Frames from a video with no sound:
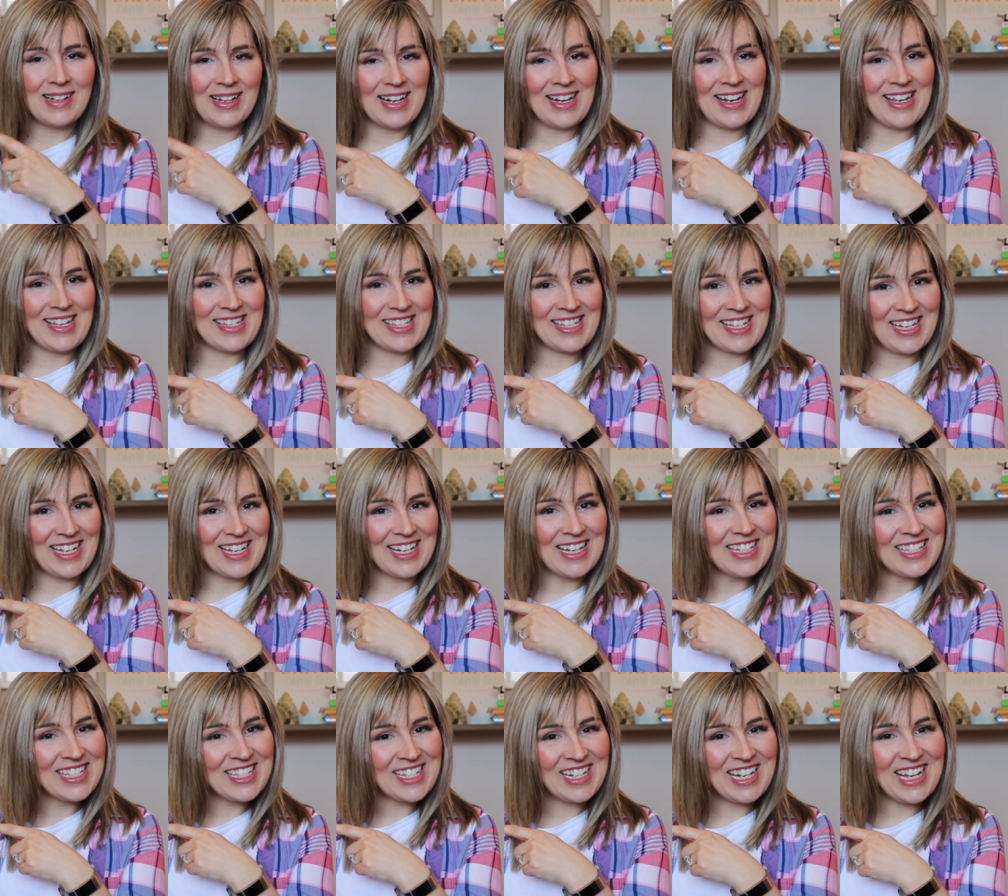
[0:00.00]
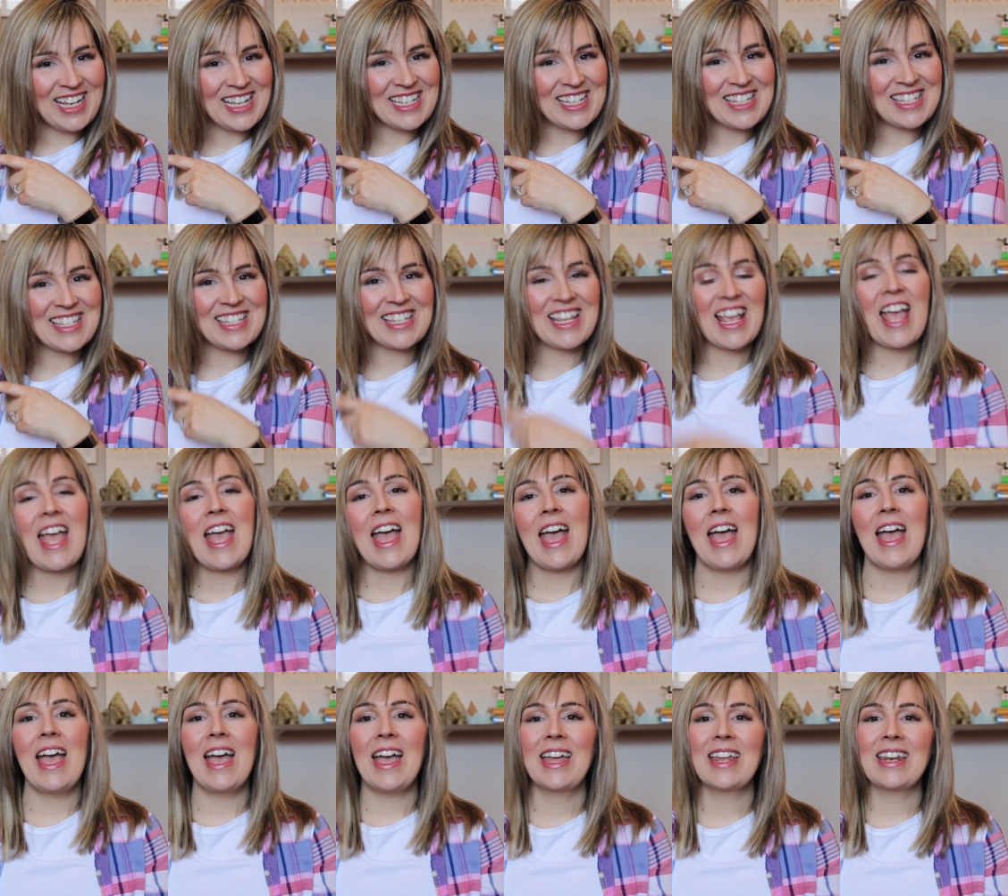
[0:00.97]
let's get into this.
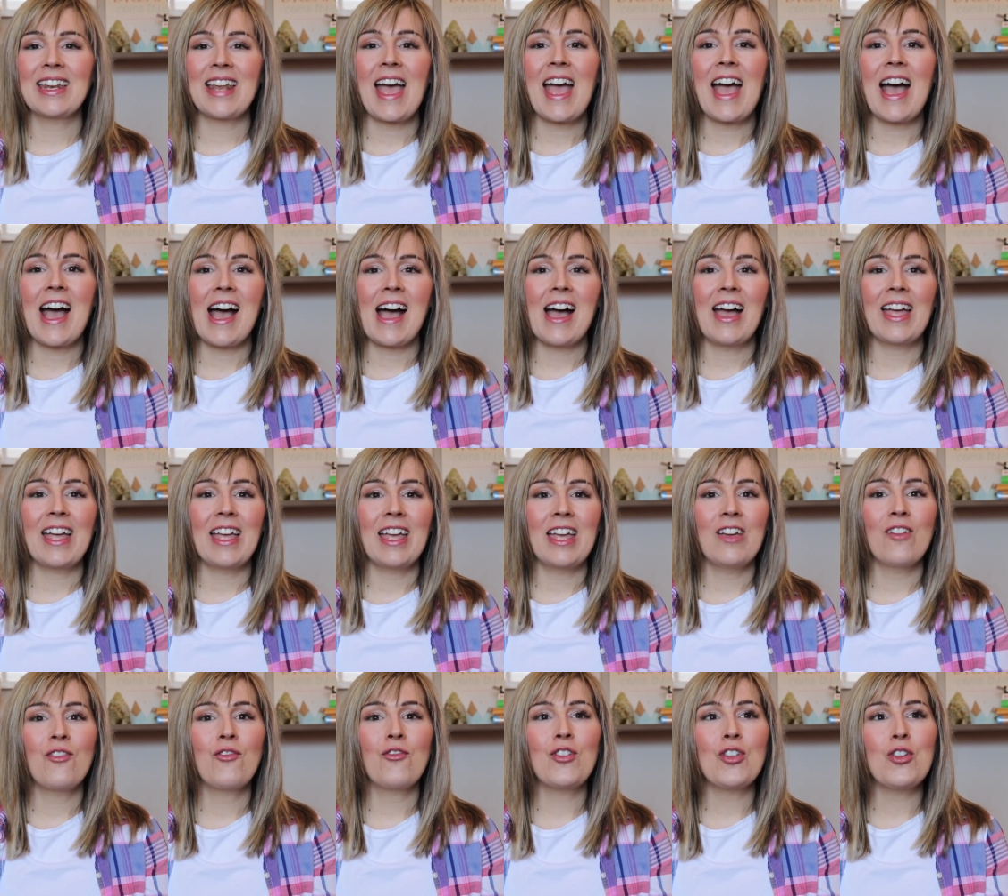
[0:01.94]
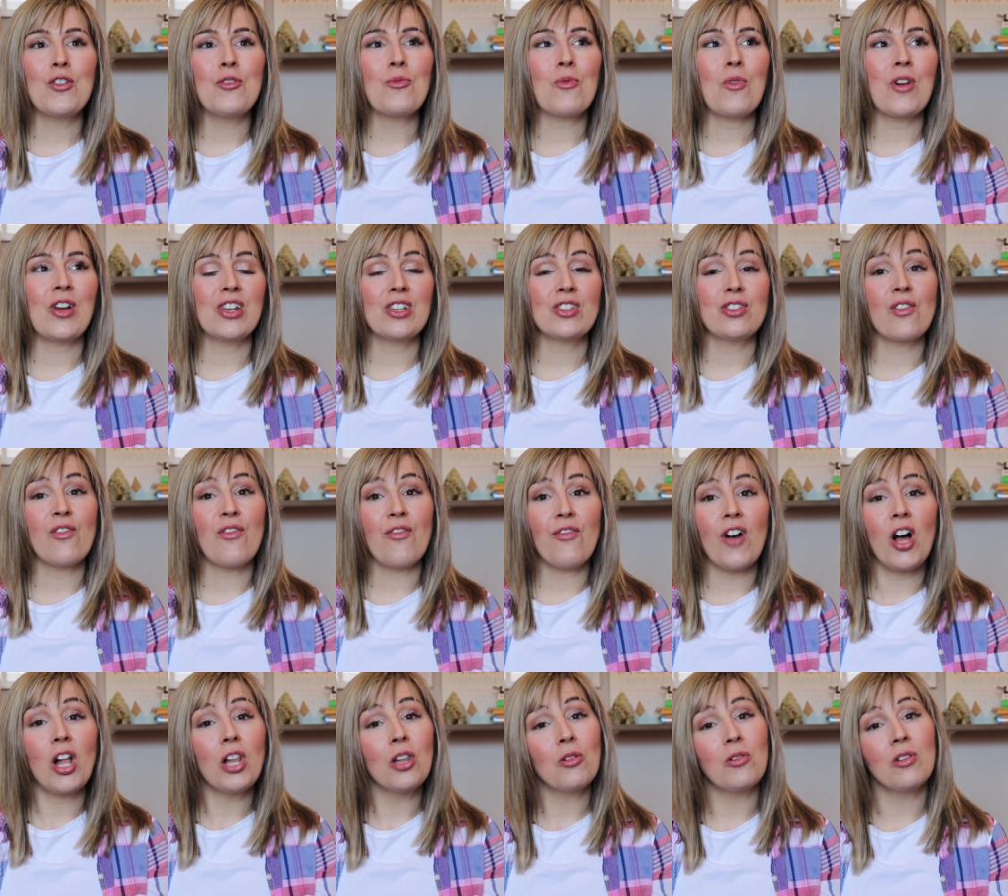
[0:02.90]
And if you wanted to
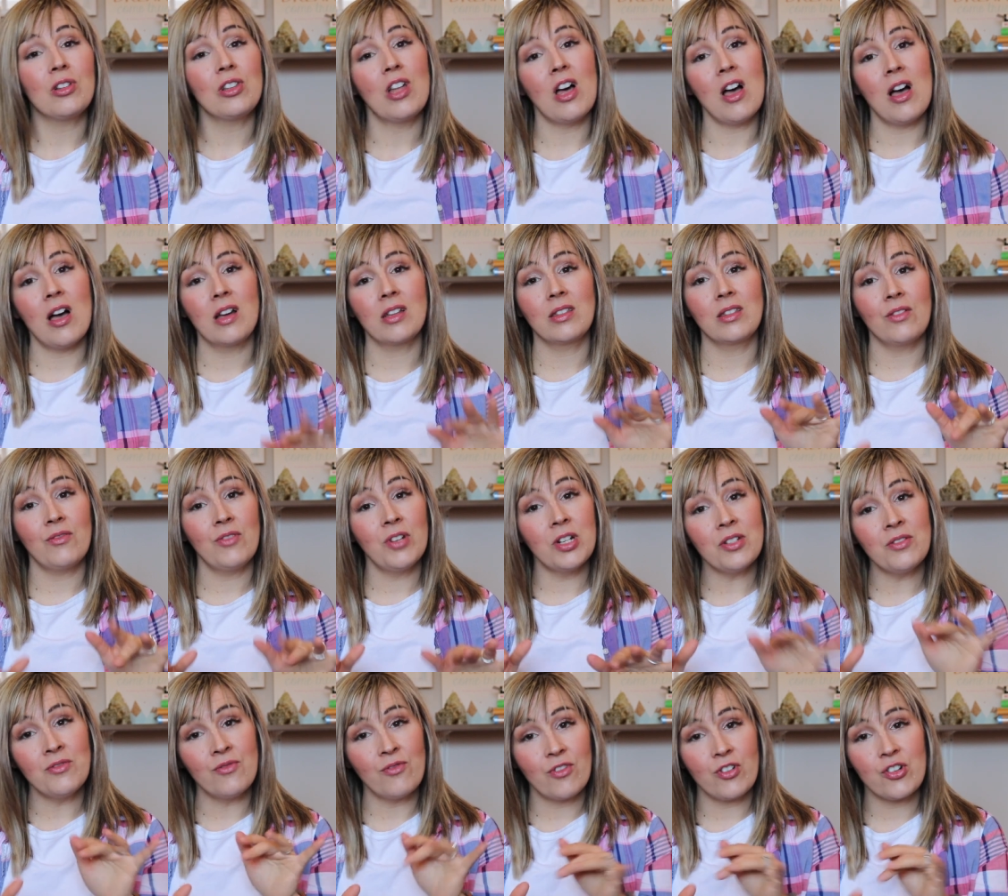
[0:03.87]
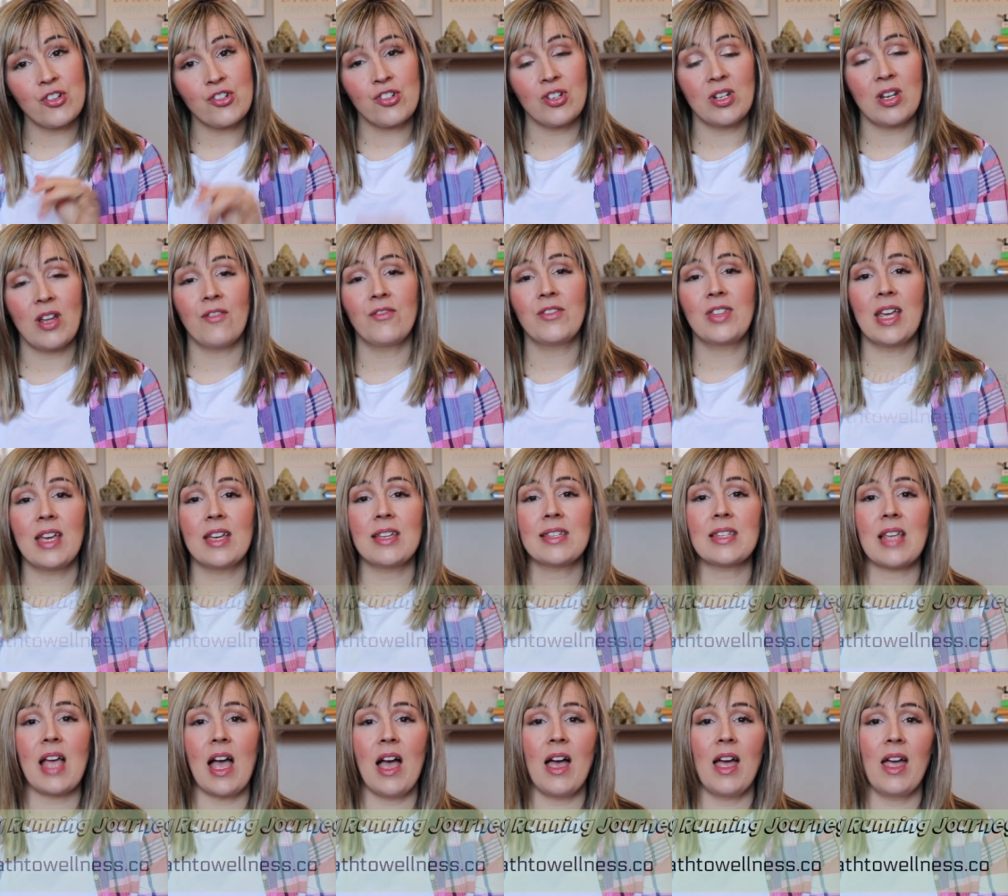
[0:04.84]
follow along the written version of this,
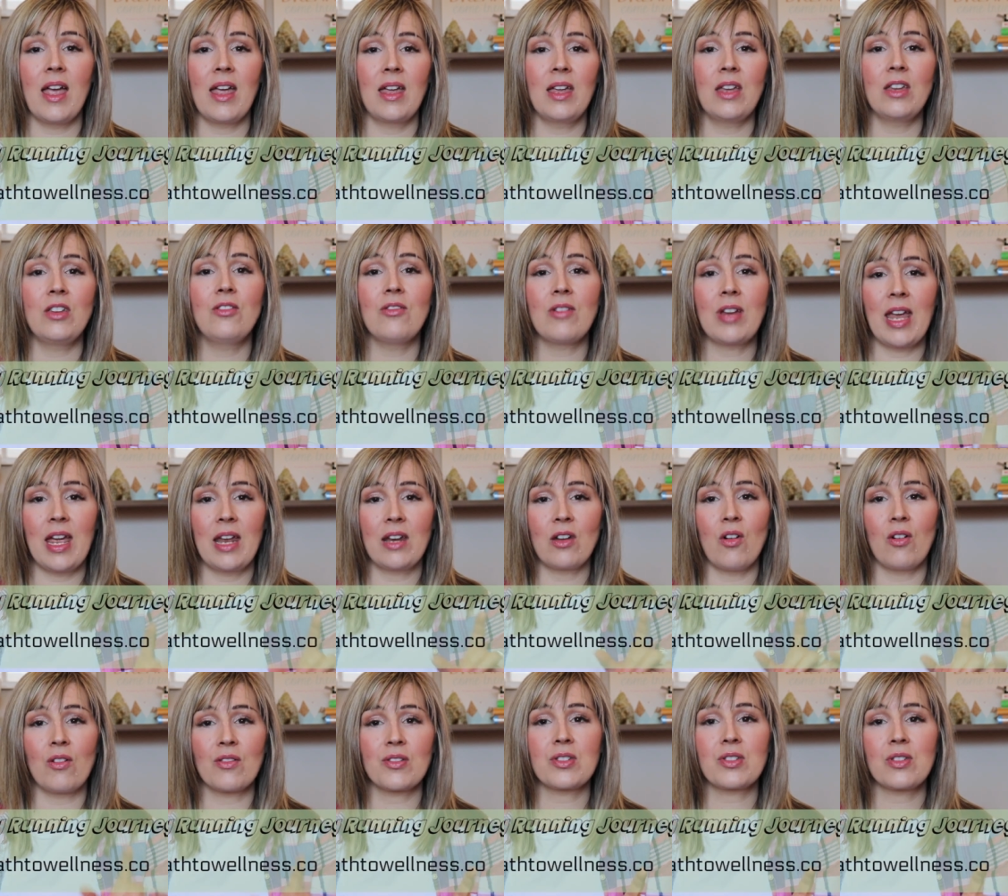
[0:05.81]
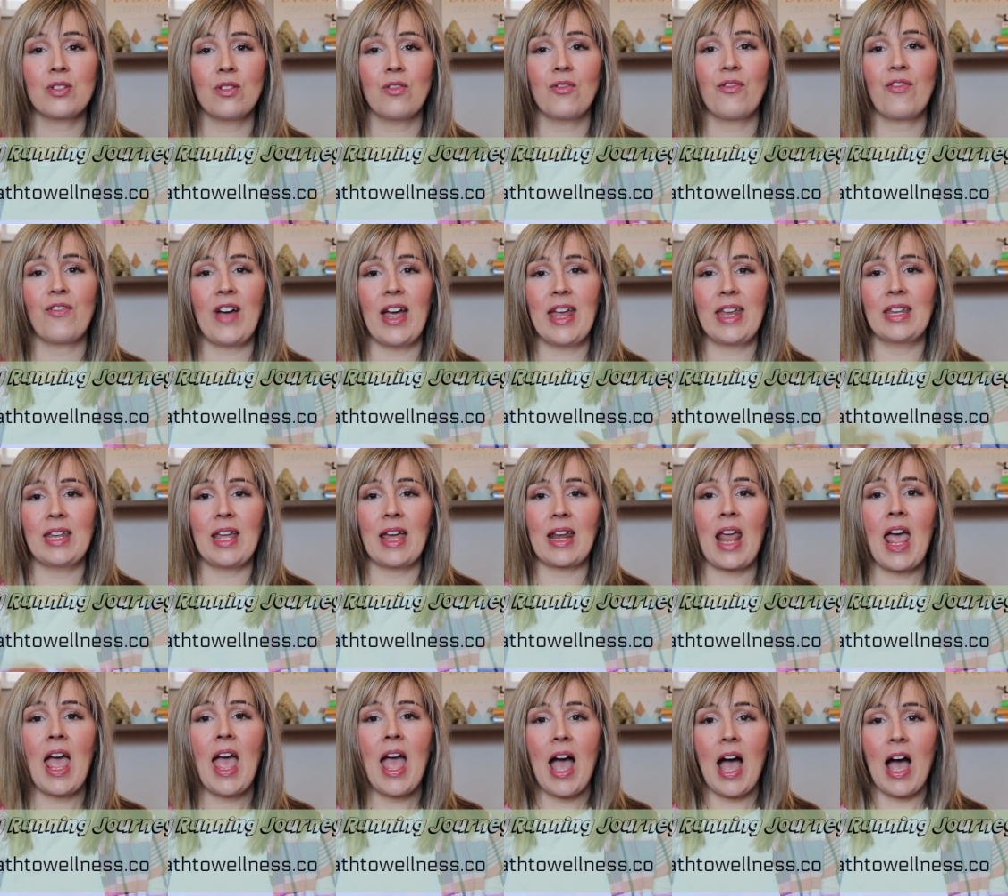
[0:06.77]
I you can also find
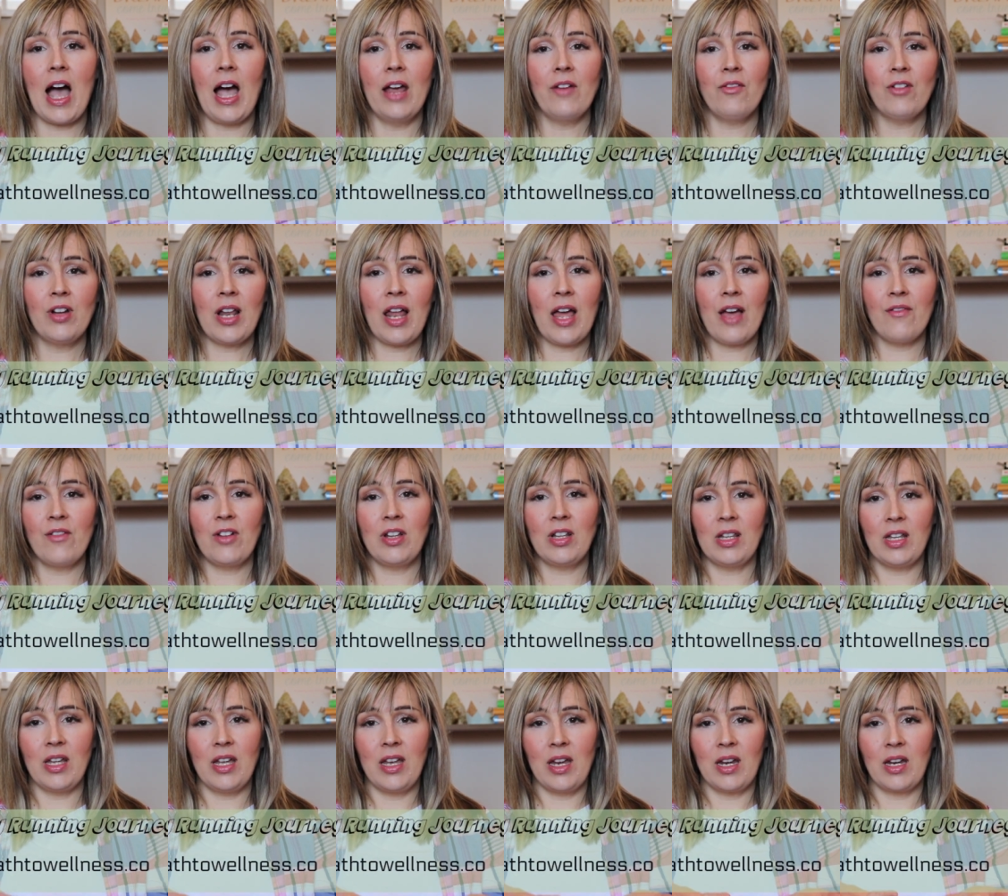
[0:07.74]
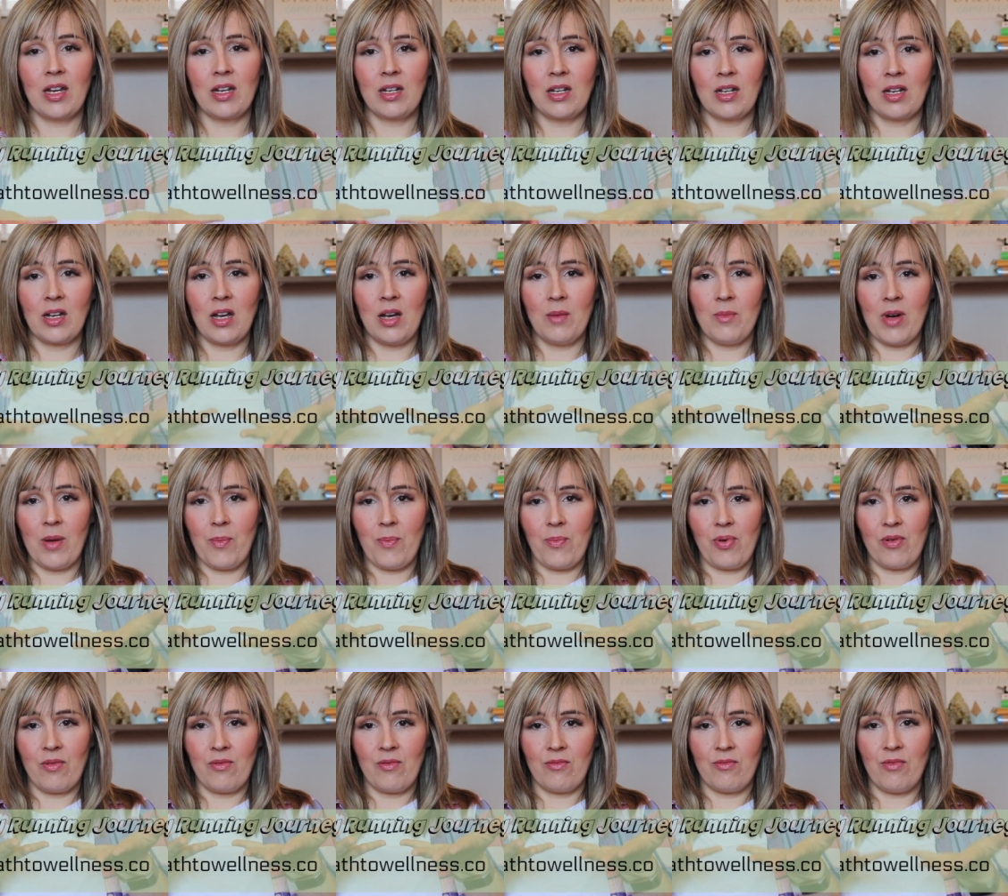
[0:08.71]
that I will have a link come up
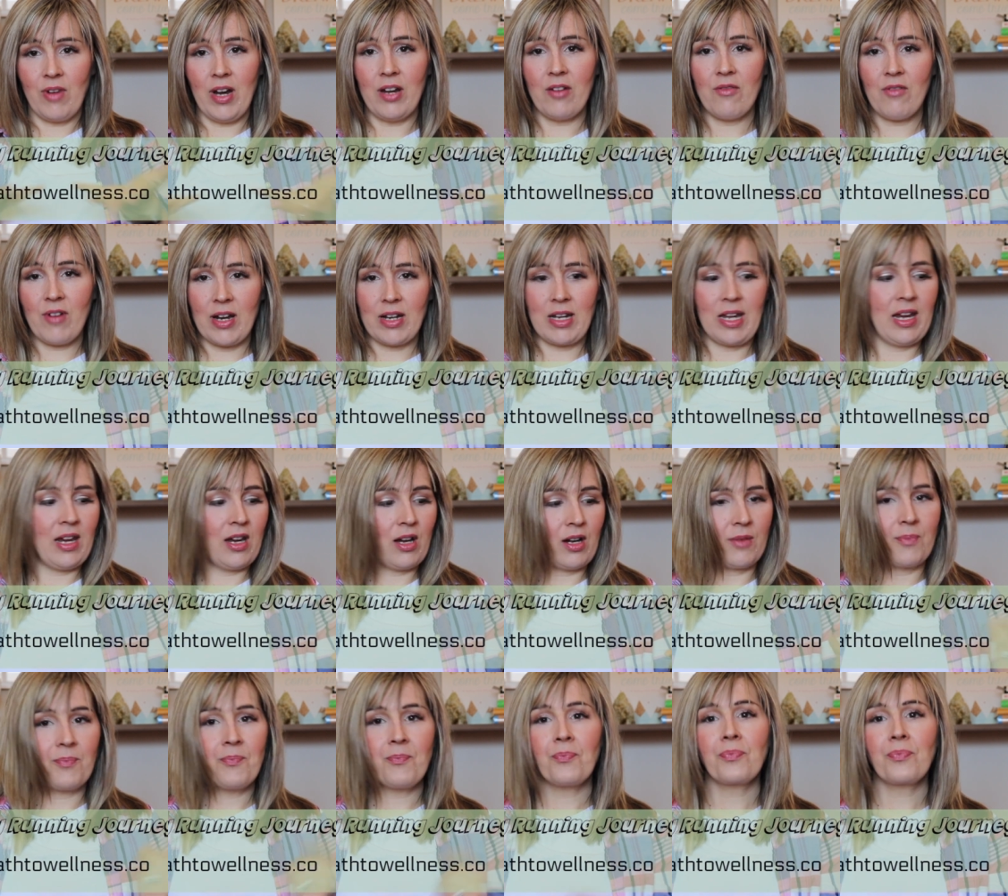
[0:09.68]
right around here.